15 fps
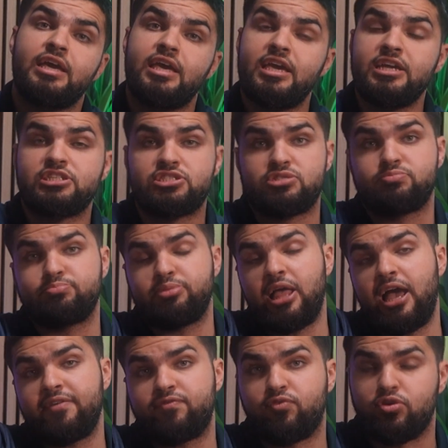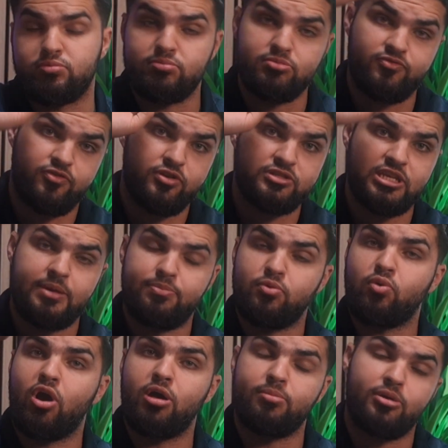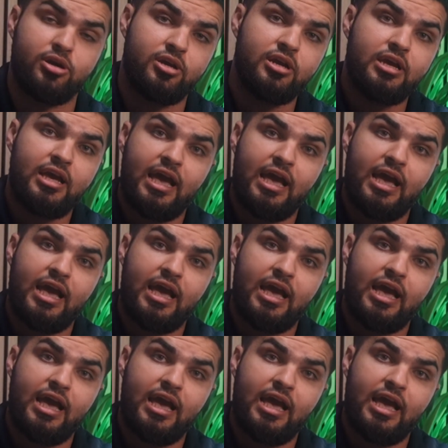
each platform, for example, Walmart,